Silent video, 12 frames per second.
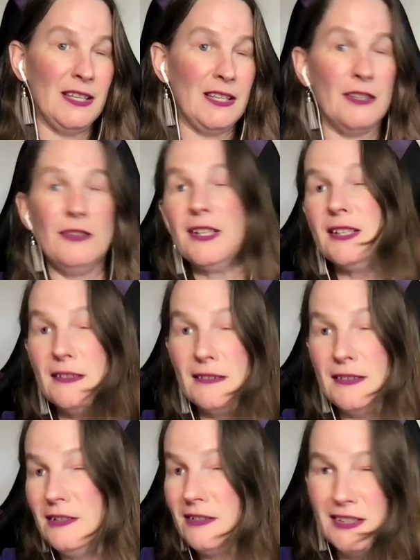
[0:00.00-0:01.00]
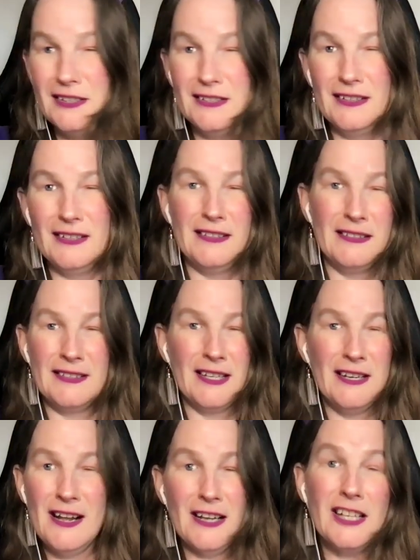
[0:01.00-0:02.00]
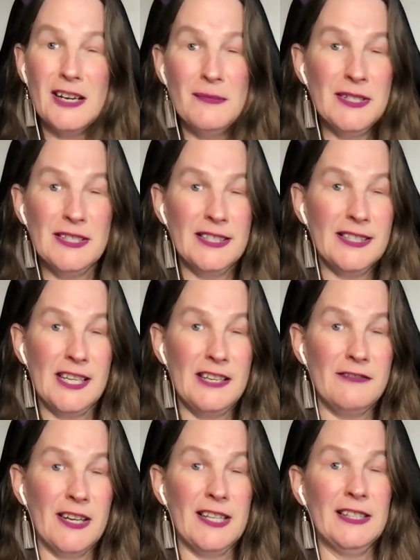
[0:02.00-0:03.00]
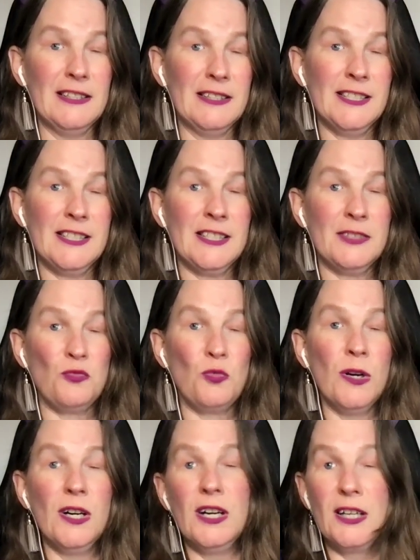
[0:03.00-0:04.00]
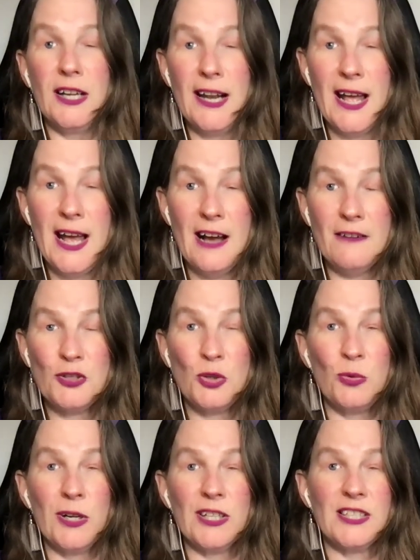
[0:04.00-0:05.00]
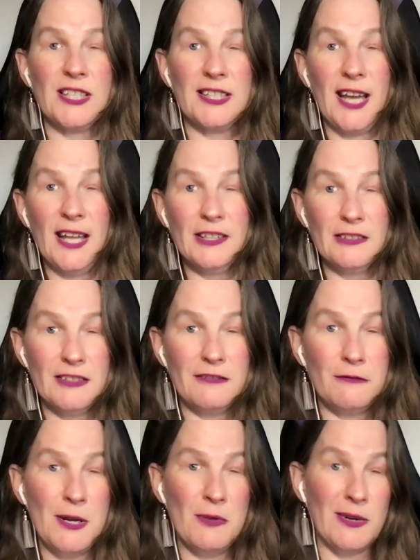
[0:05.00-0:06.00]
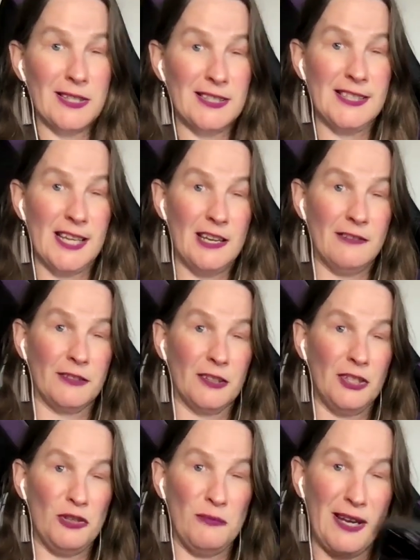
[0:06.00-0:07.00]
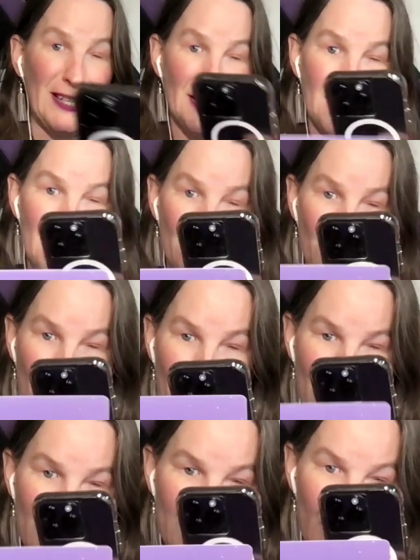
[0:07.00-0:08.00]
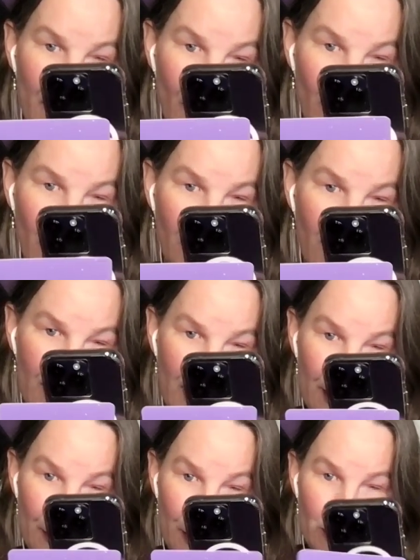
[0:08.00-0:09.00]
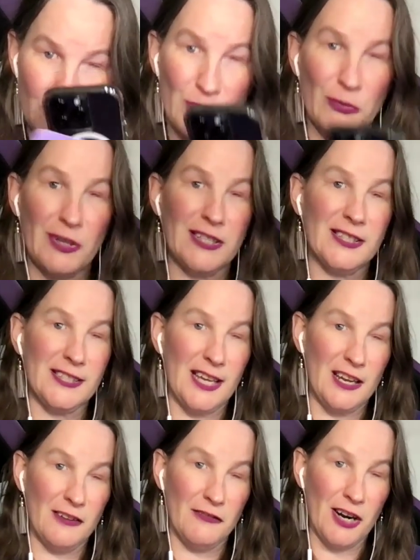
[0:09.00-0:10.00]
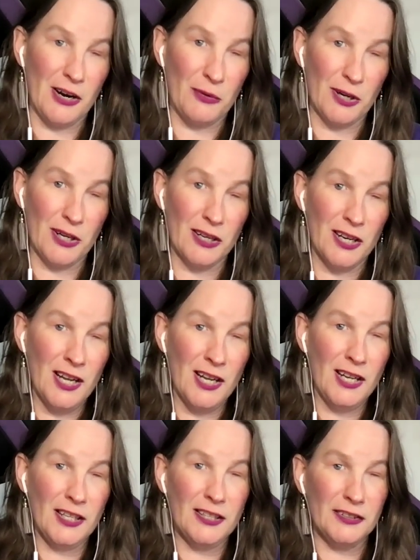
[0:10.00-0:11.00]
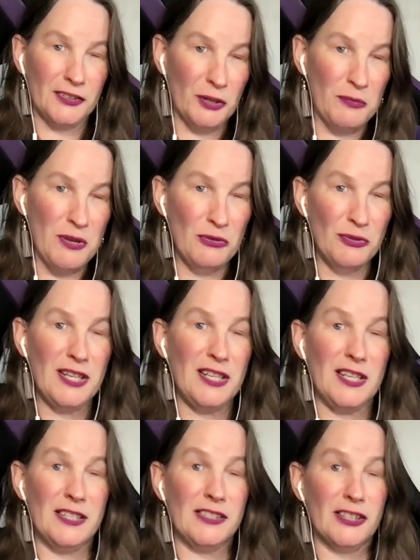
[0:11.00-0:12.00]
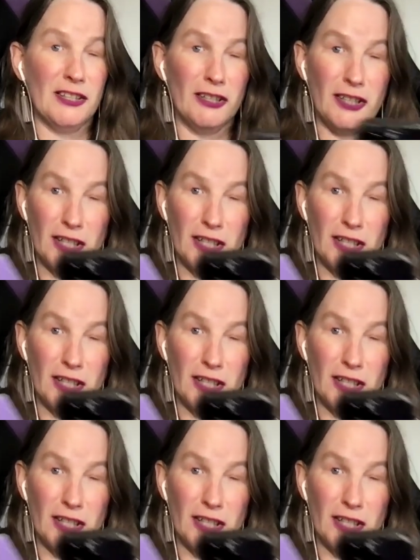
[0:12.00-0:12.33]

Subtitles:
you can they're not coming to save us. We're gonna have to work together if we want to save humanity, if we want to save our collective, if we want to save our communities and our